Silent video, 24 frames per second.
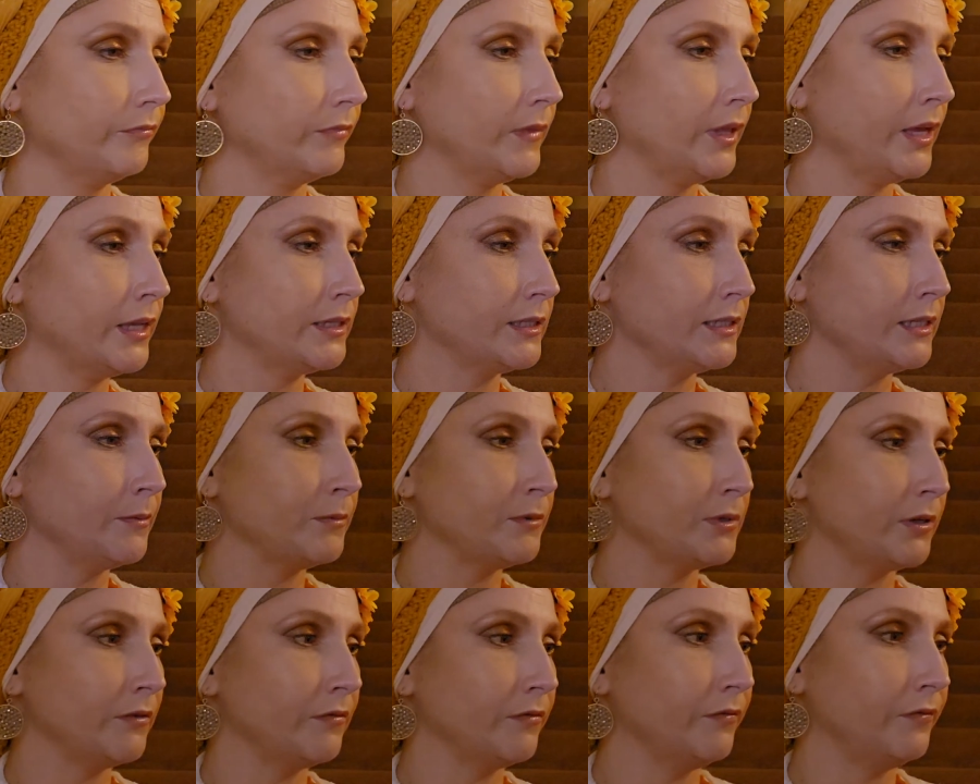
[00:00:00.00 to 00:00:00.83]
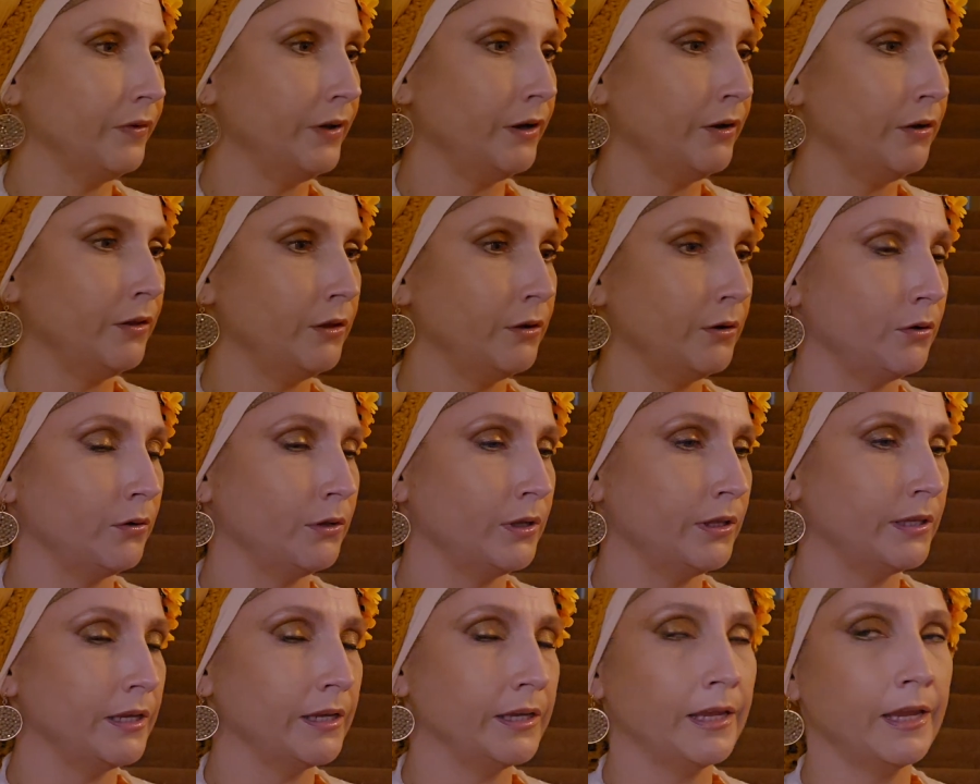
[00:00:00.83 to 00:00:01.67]
That seems unfair, though,
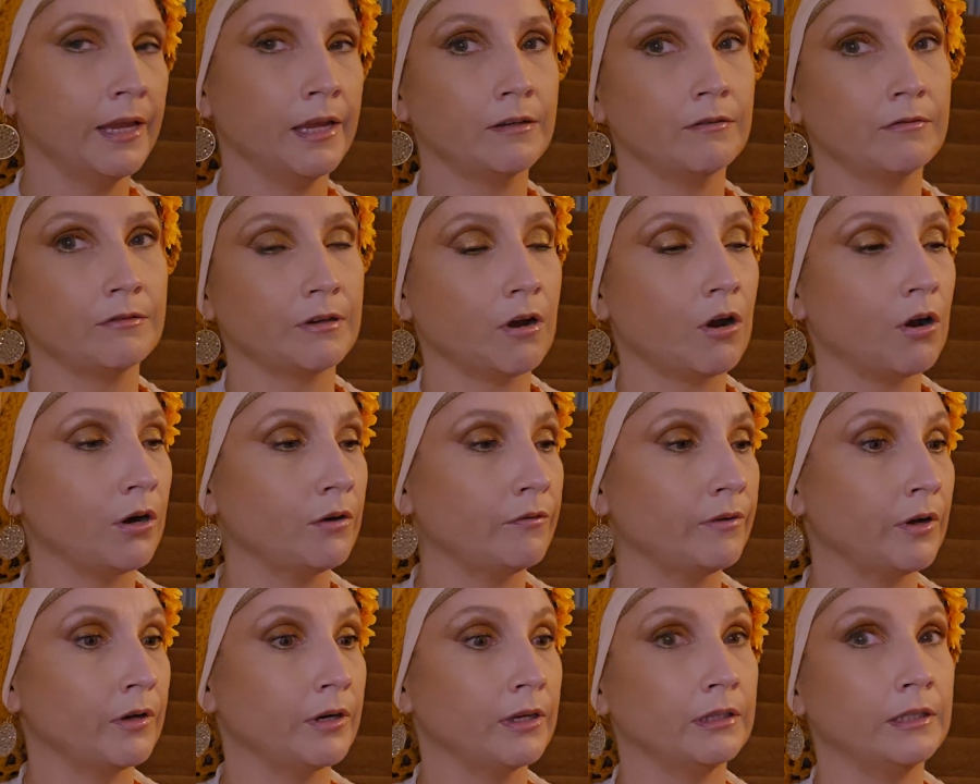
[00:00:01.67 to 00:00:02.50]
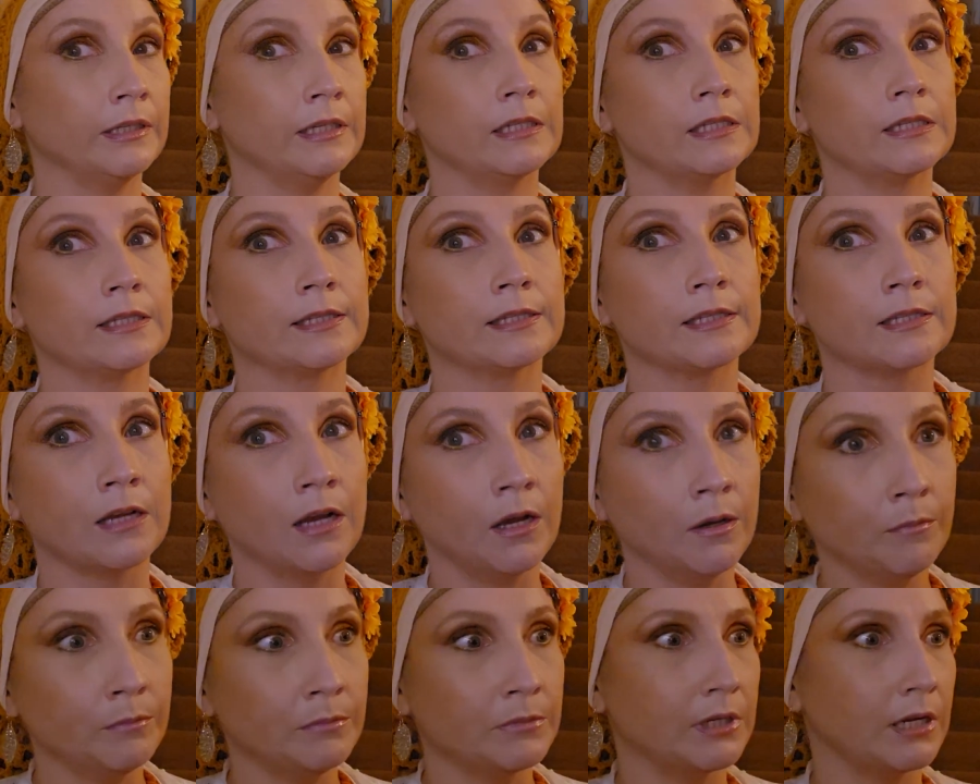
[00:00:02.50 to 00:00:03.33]
that they can't carve out at least
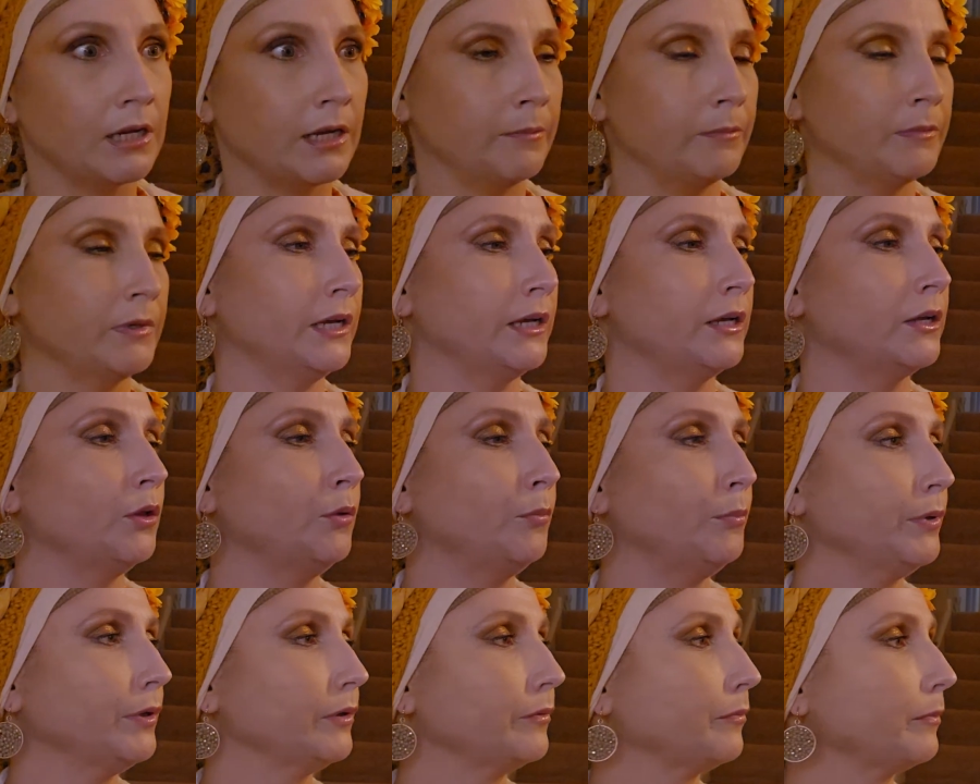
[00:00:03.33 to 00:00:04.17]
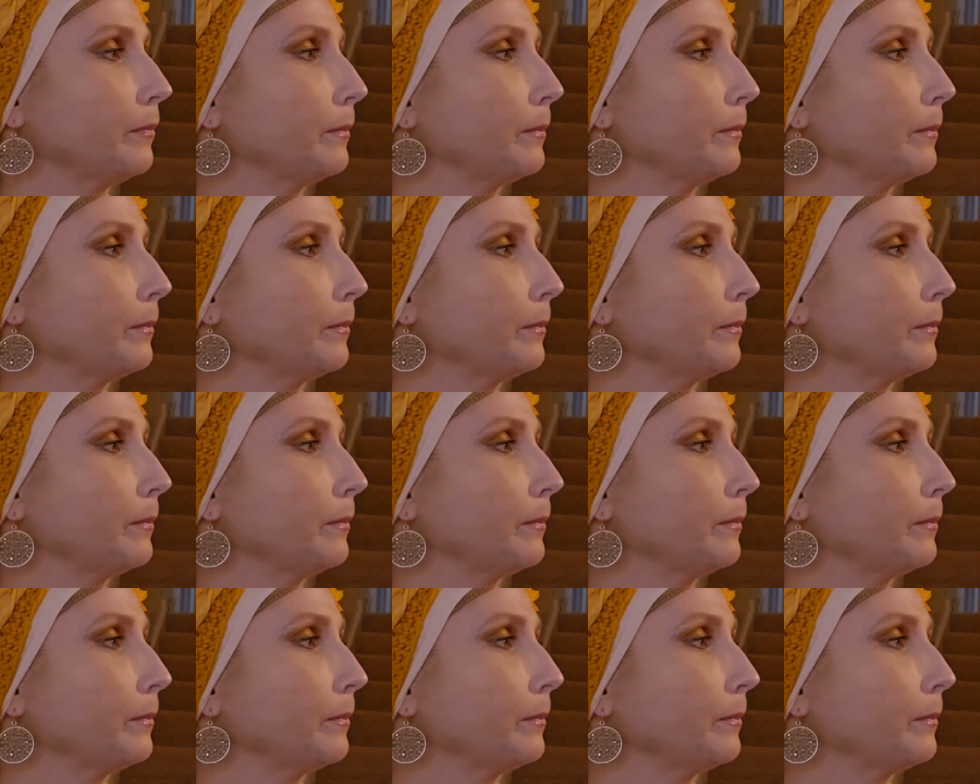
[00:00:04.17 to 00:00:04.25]
some time to help.